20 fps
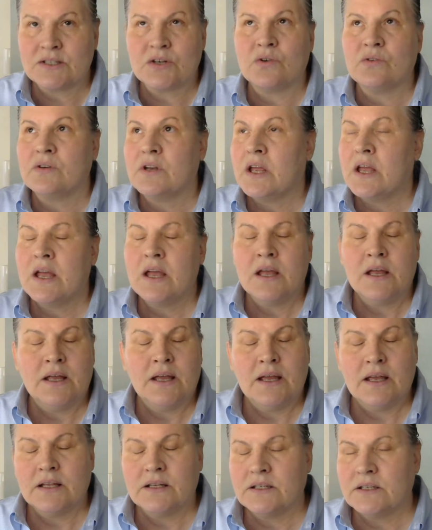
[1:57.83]
Don't
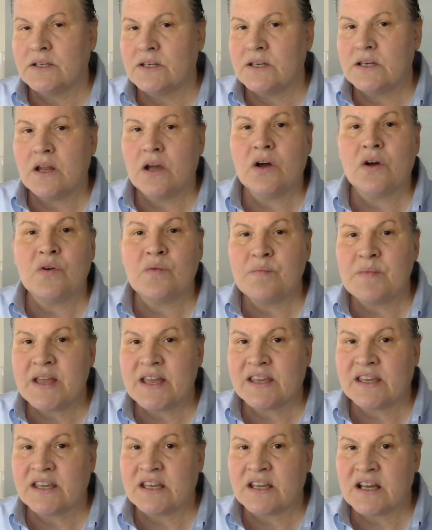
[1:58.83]
No
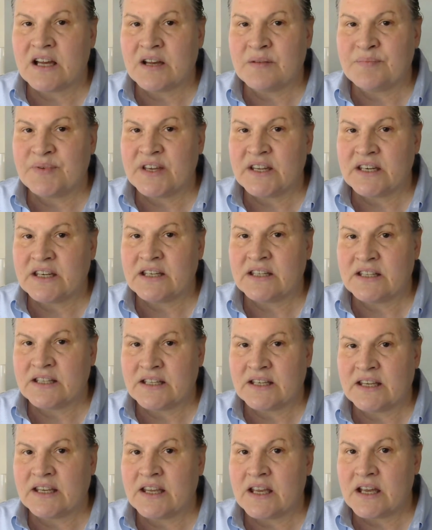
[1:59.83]
making up
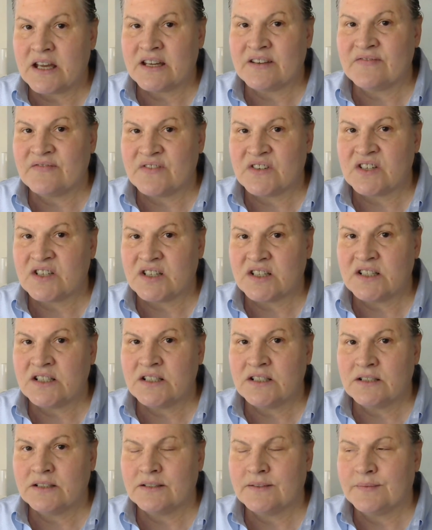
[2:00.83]
anything
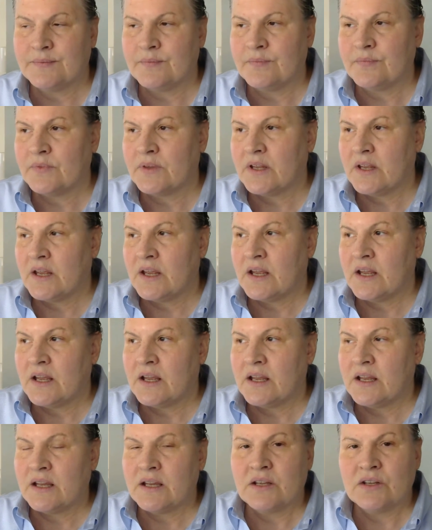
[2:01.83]
ever.
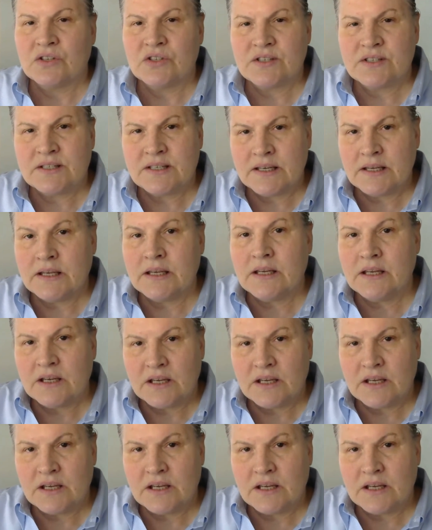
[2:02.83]
See